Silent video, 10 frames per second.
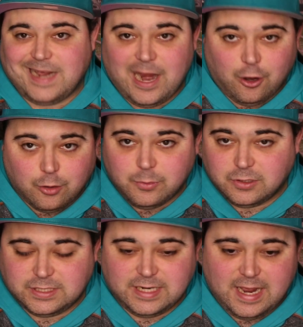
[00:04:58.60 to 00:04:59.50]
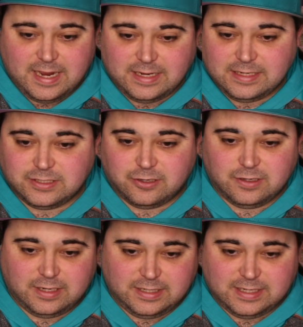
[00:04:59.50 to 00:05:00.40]
terrible today. He
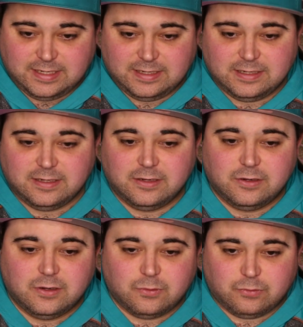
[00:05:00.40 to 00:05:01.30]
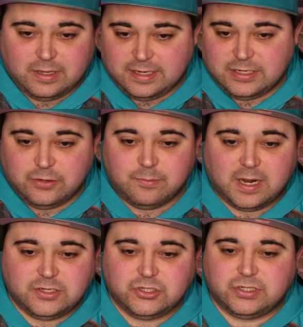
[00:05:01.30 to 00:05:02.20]
certainly didn't really do
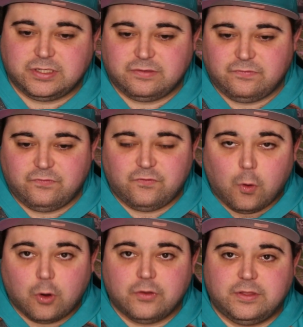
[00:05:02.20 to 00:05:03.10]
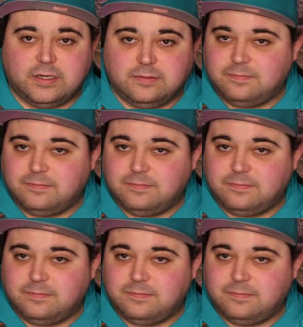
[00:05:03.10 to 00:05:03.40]
much for the